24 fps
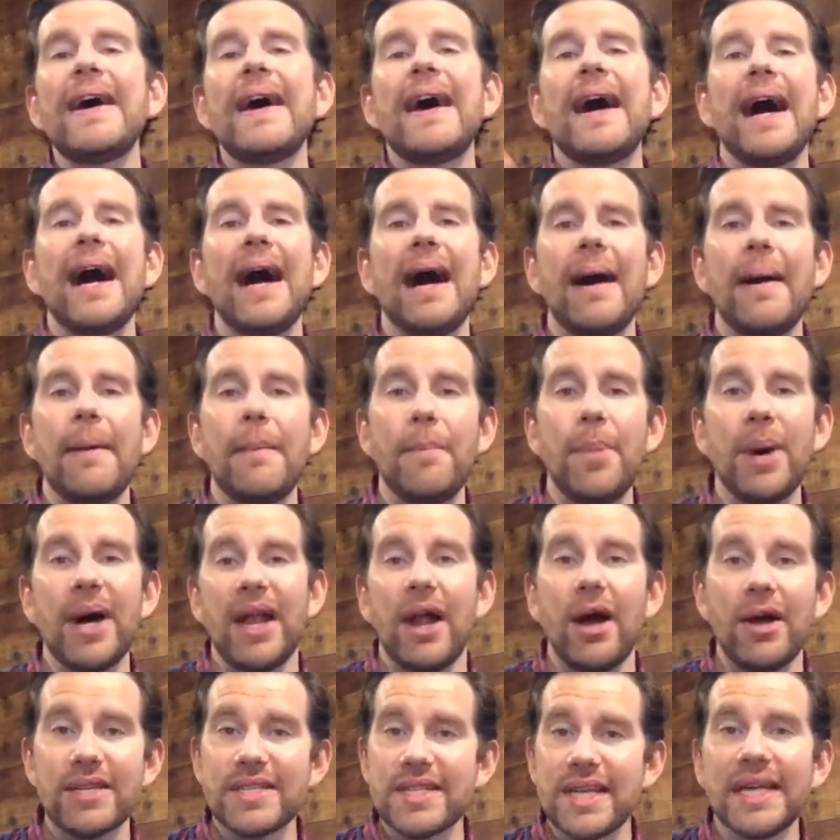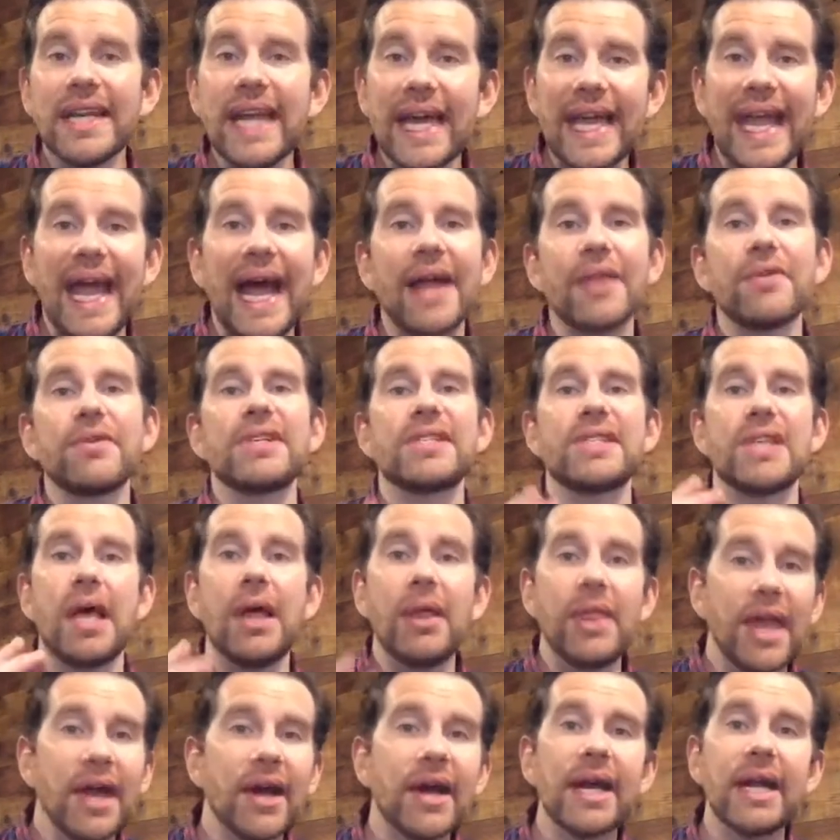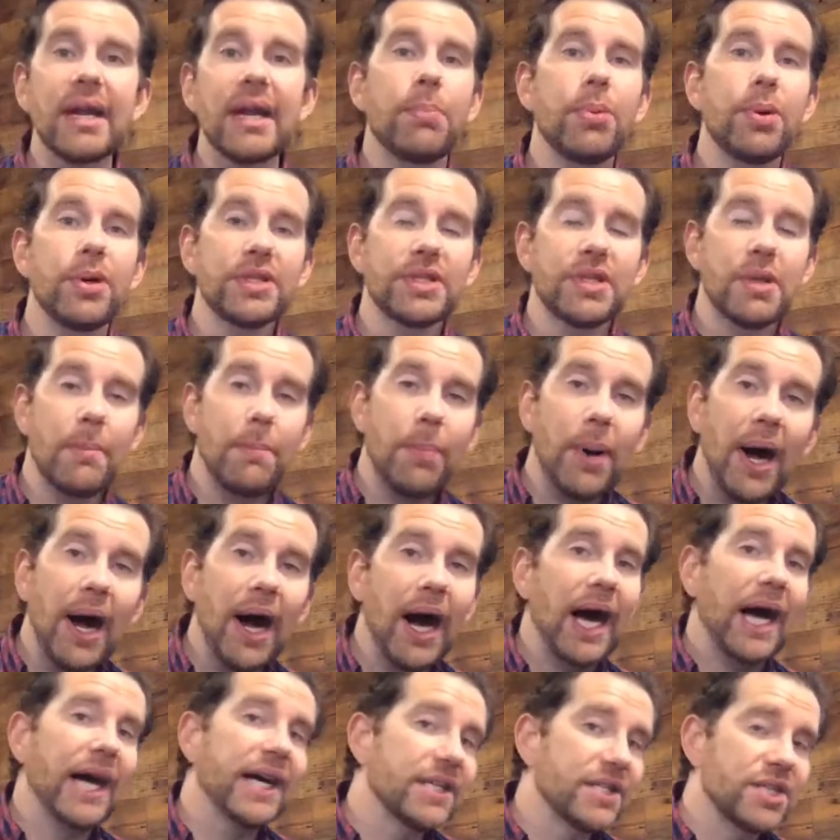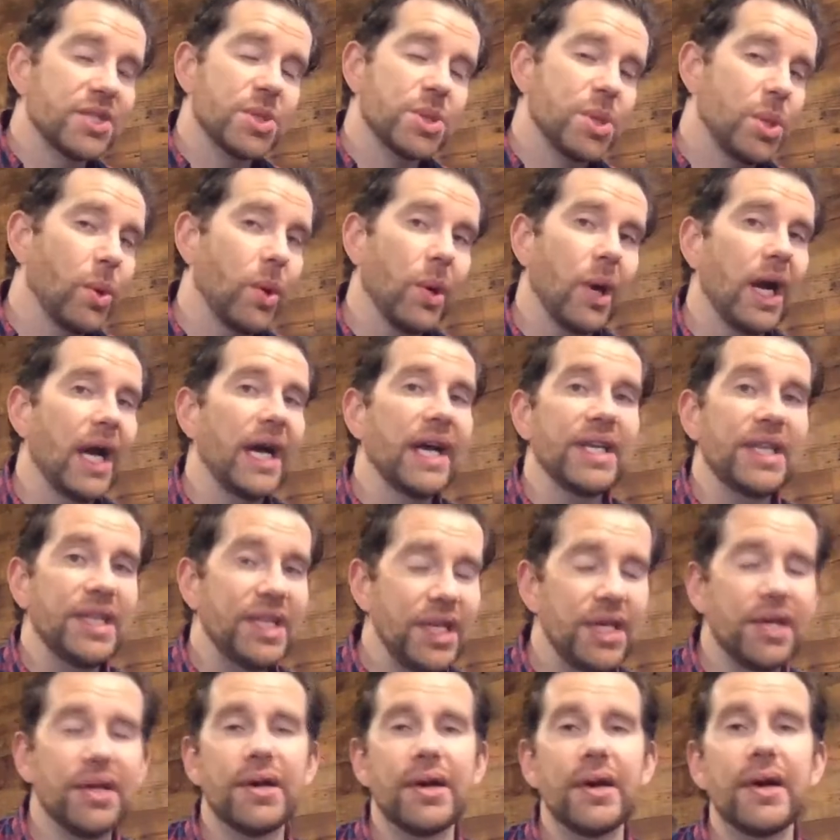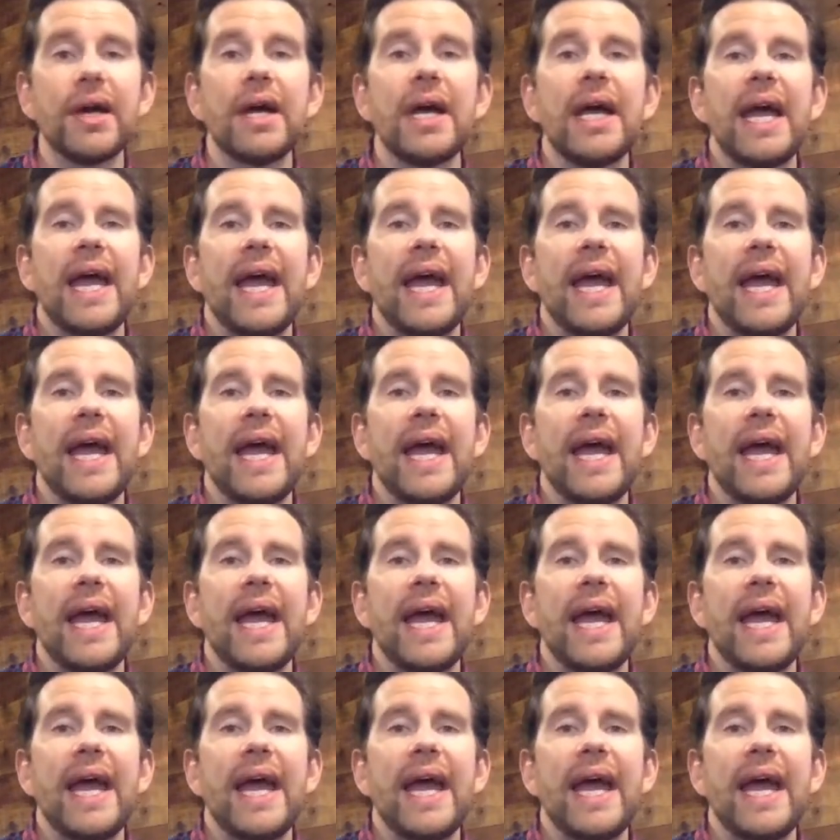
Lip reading: But our Sunday gatherings, they're going to push pause for a year